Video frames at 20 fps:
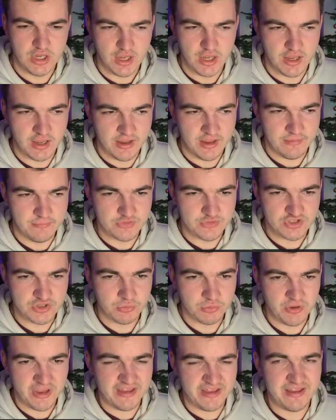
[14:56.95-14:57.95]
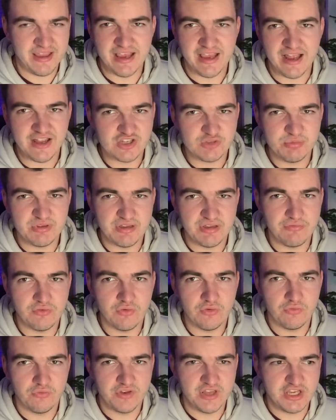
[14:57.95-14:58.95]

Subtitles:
So it has been difficult for